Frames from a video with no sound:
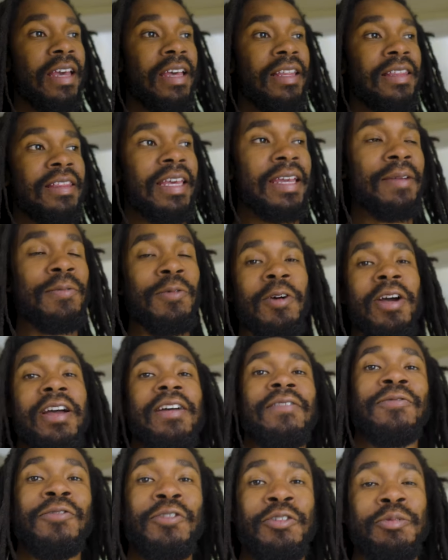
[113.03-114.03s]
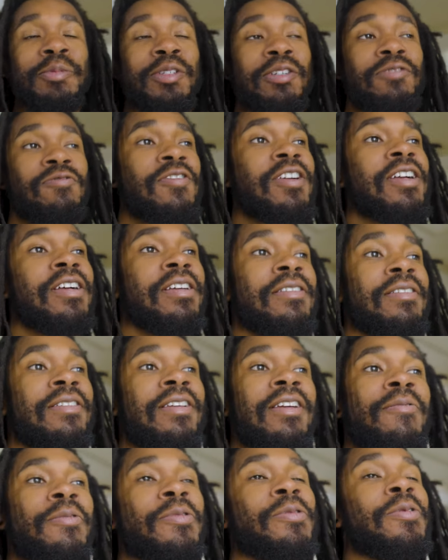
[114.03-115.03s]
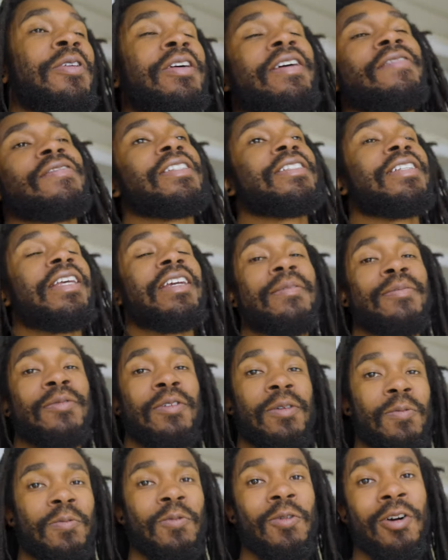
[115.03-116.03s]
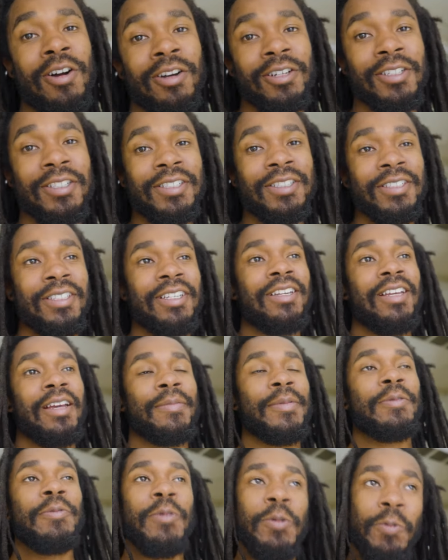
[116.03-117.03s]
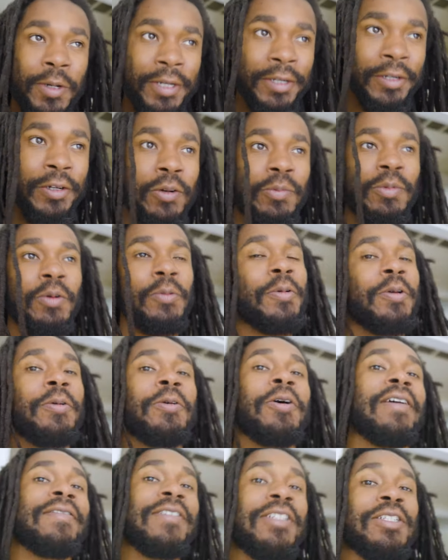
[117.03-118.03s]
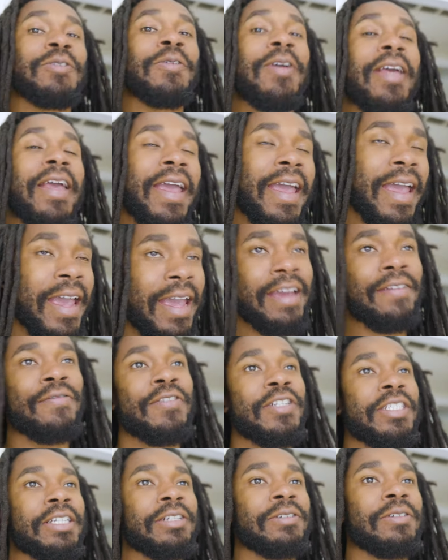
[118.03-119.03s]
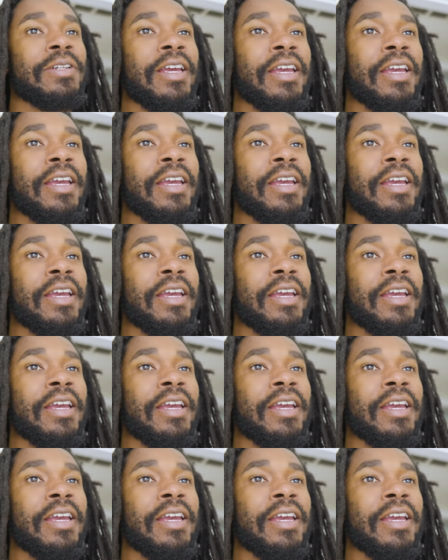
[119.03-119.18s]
that they will have room to run. We won't have to take them on walks. I mean, we will, but we won't have to do it every single